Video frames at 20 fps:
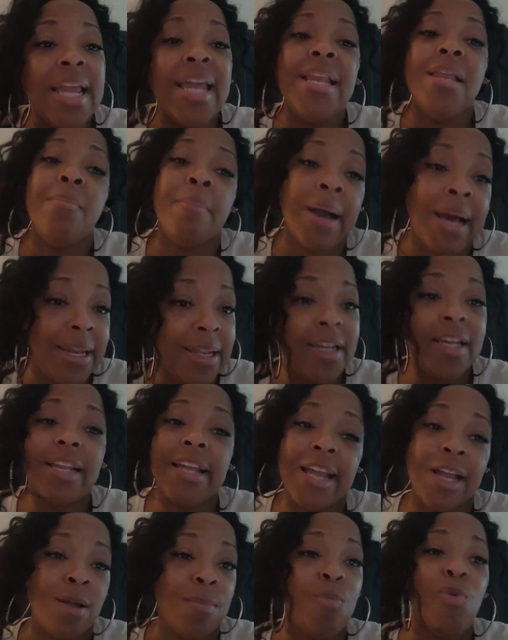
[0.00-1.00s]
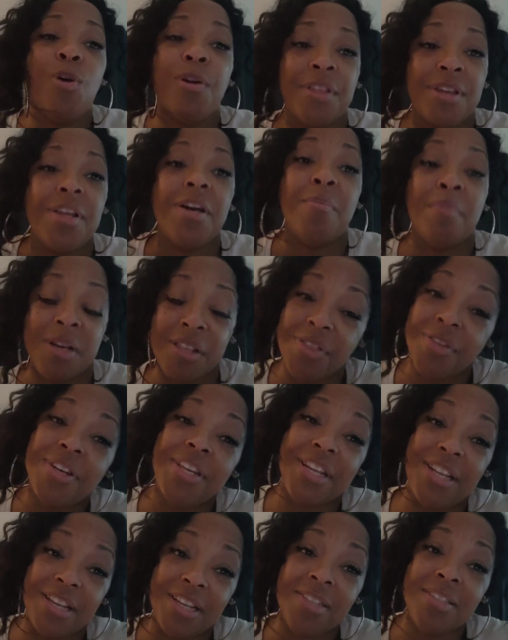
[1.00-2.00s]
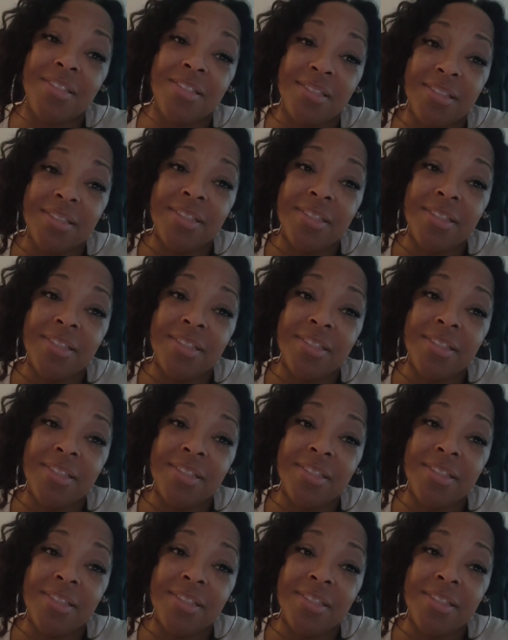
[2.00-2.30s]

Anybody could care more than her mother did.